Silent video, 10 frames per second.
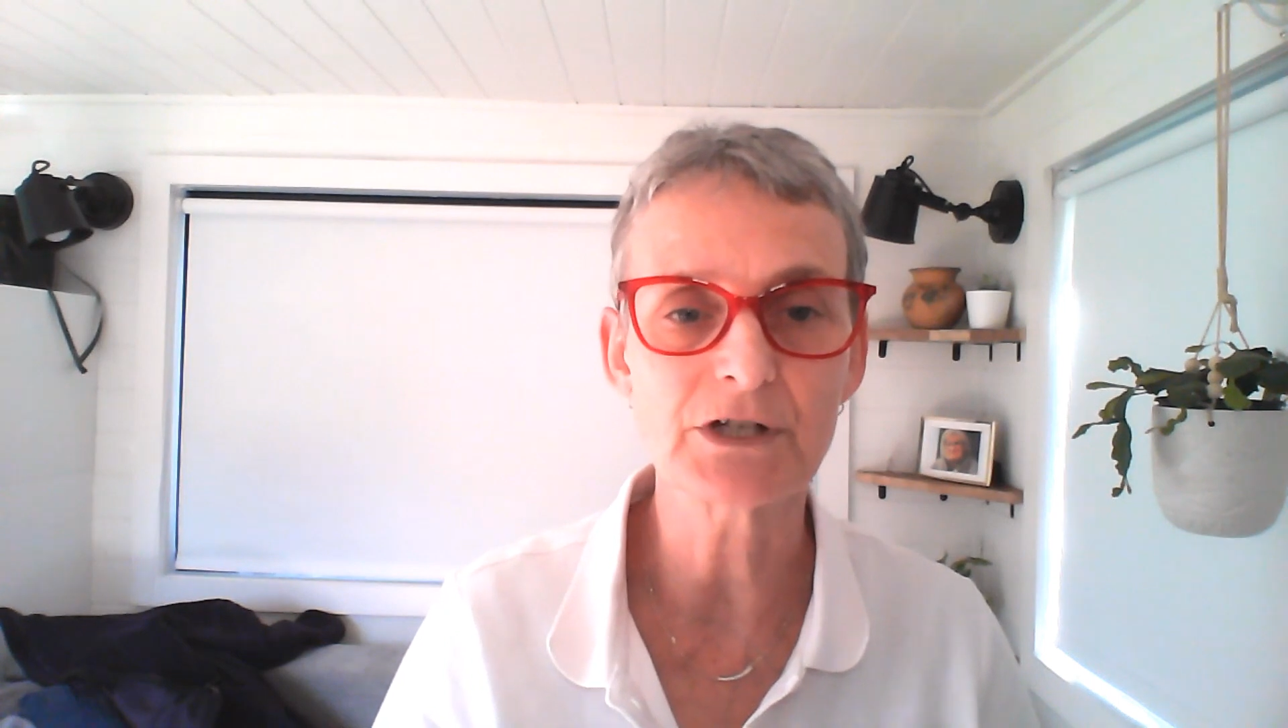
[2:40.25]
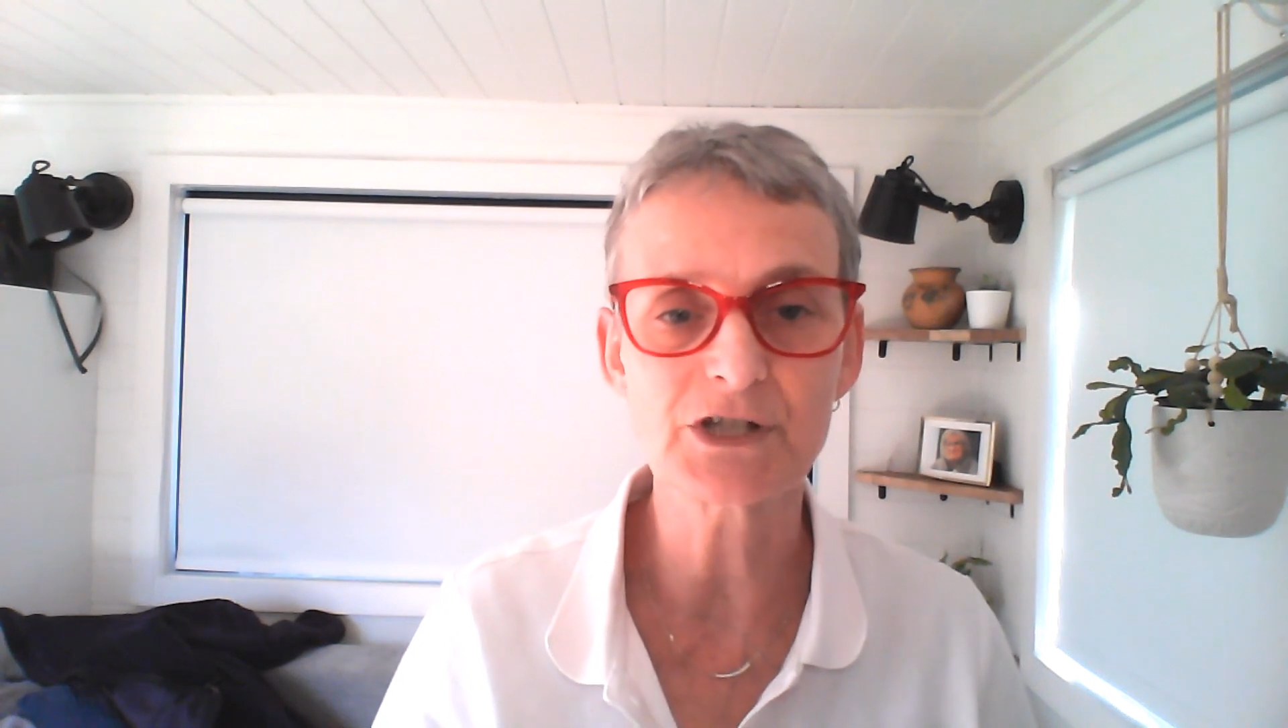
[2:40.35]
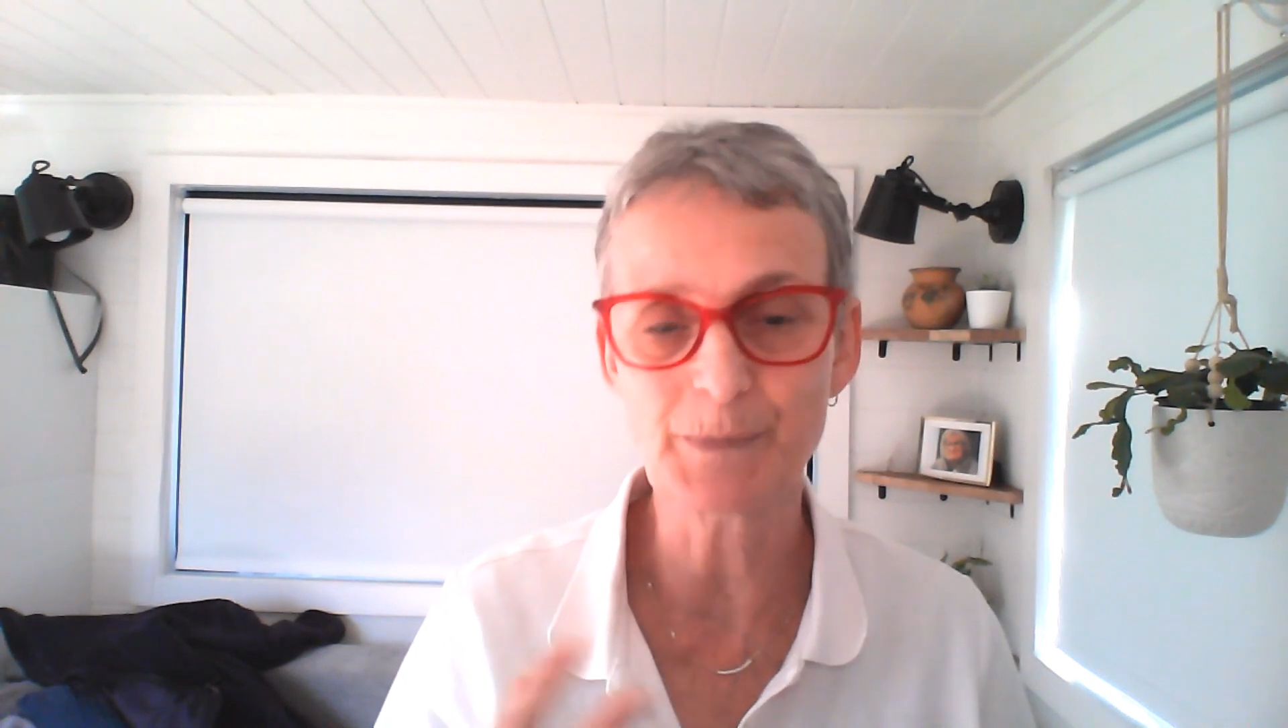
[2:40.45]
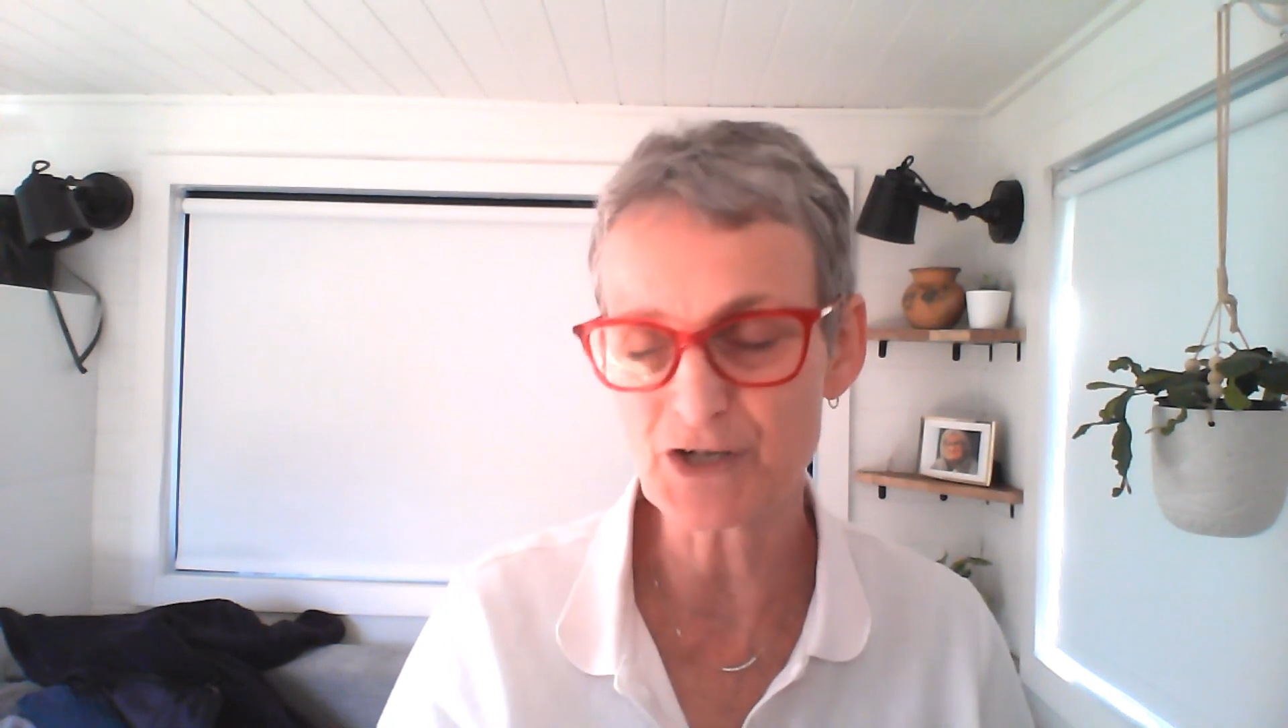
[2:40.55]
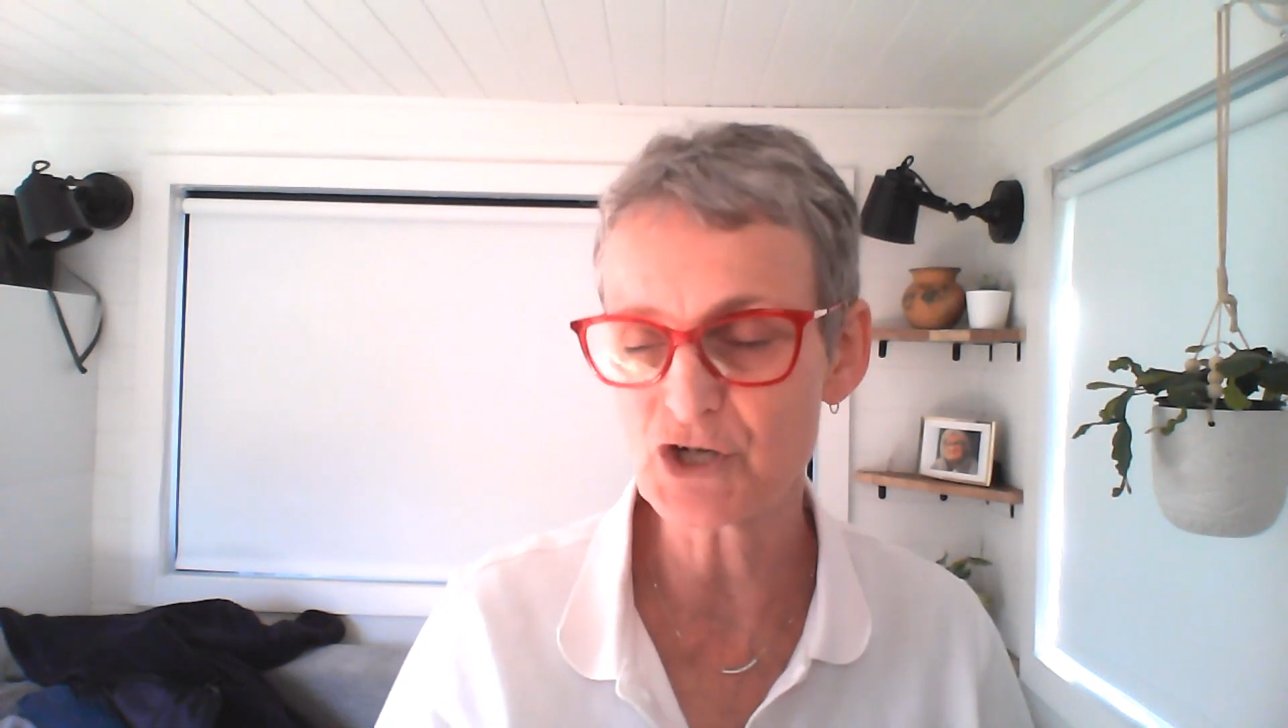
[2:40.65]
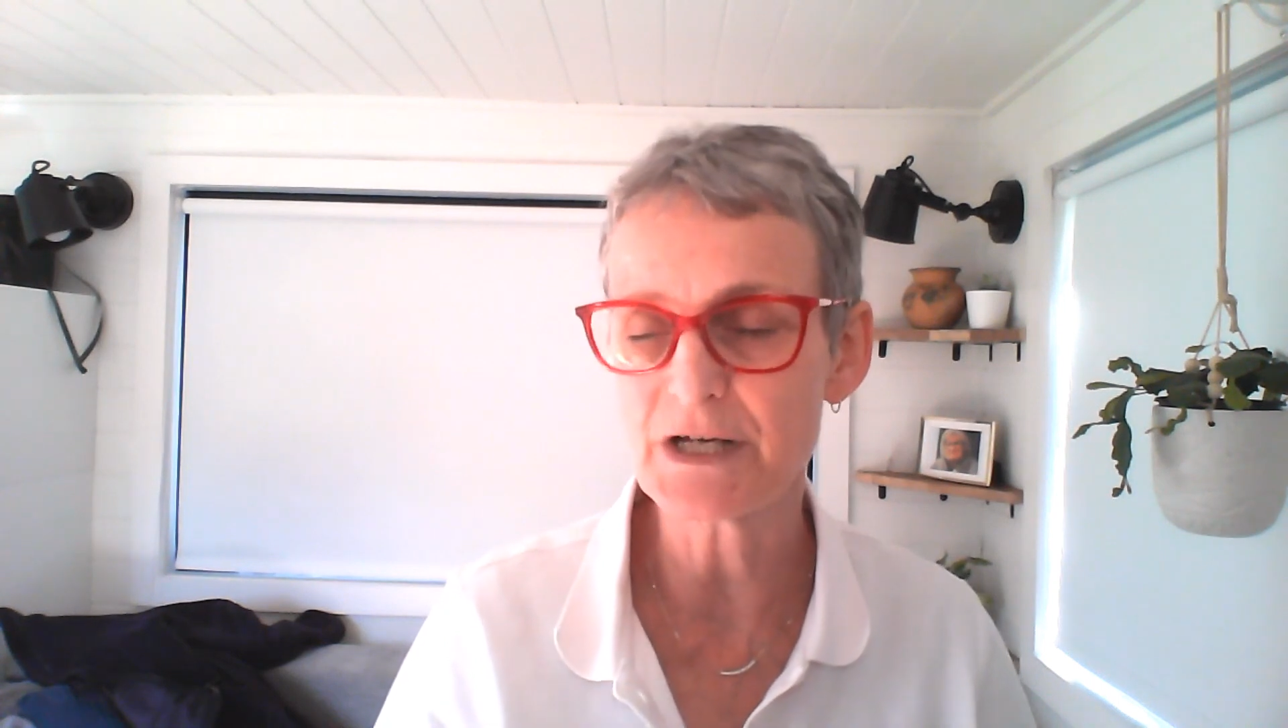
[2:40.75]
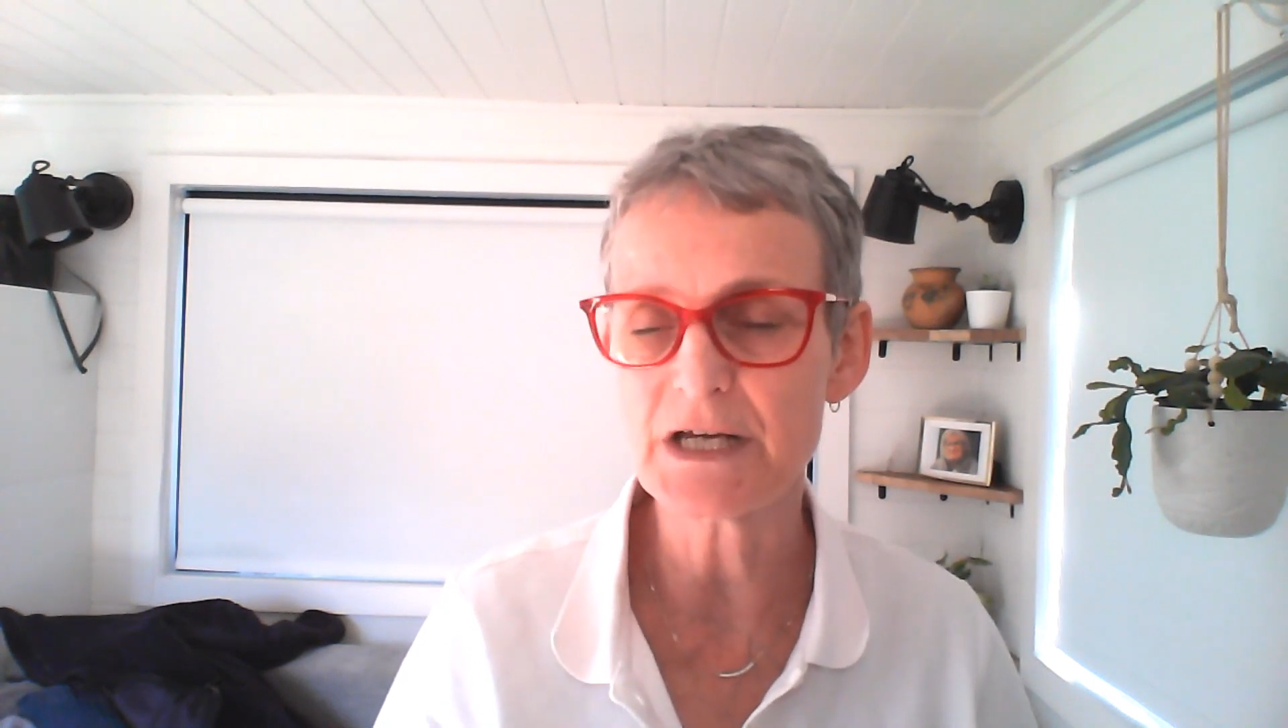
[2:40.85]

especially